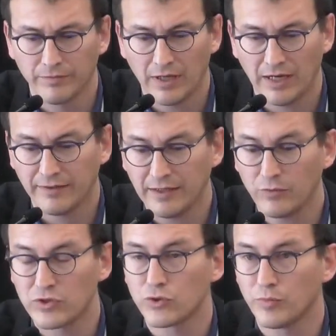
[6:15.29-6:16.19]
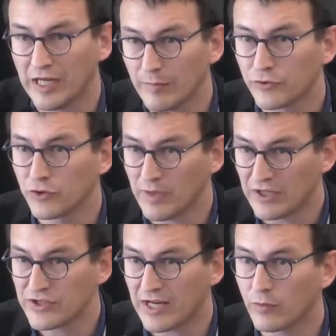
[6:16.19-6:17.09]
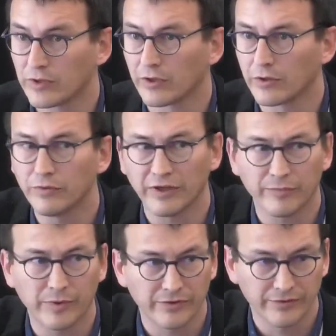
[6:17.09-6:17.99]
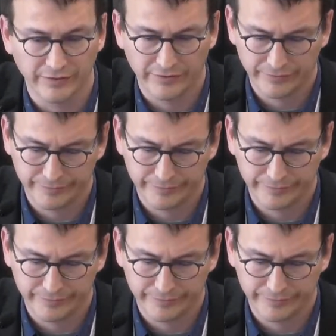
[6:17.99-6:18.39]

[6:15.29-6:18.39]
And I think we should be able to match that with our own experiences.